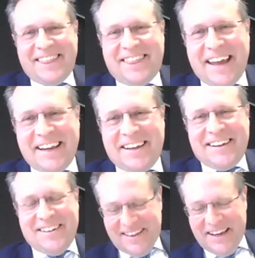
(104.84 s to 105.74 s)

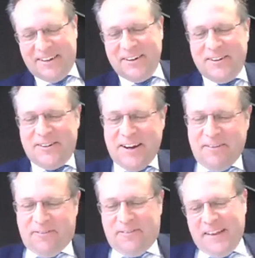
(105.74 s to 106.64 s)
Thank you,
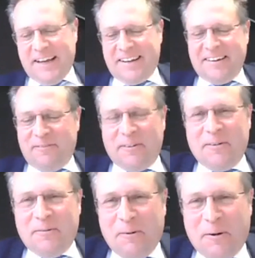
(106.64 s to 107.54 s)
Jeff, for that very
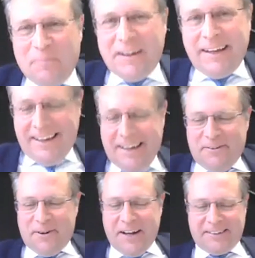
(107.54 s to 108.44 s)
warm
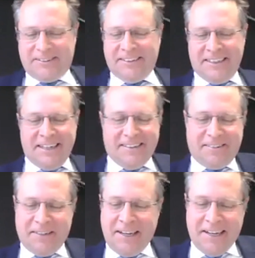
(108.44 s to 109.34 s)
introduction. Yes,
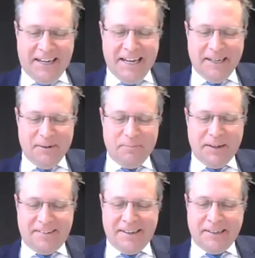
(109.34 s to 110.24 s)
singing accountant,
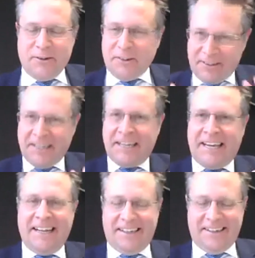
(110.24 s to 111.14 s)
but just an
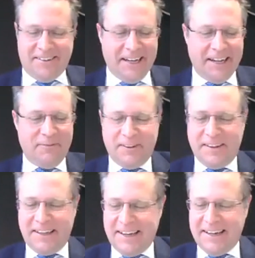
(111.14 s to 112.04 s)
accountant today for
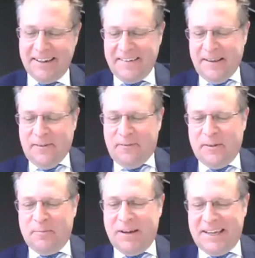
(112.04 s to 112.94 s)

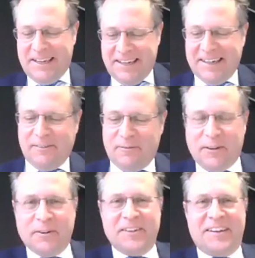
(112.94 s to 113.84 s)
the many
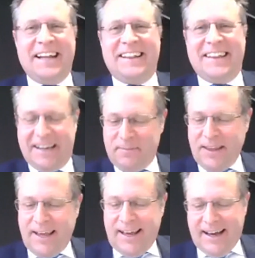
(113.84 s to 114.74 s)
viewers out there.
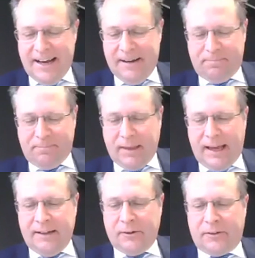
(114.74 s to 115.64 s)
And
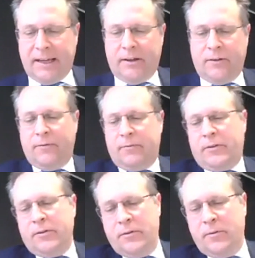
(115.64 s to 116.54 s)
look, thank you
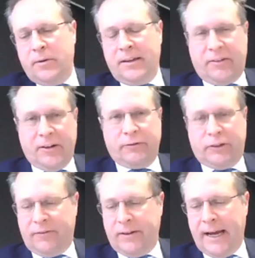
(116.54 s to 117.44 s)
to yourself,
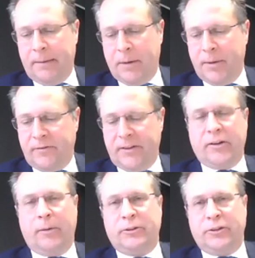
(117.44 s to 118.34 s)
Jeff, and the AMEB for
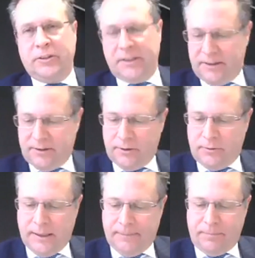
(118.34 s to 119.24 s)
this opportunity
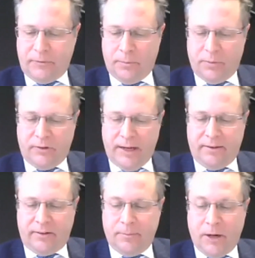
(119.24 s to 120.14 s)
to
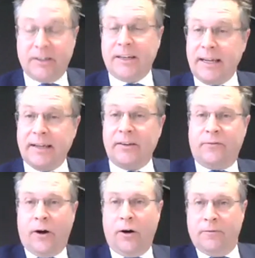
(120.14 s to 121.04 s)
present some
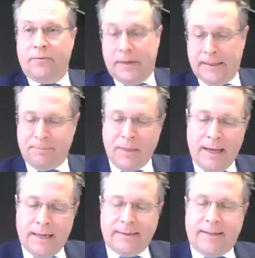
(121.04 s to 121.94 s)
ideas of
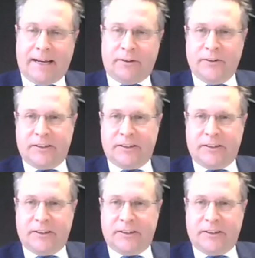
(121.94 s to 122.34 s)
tax for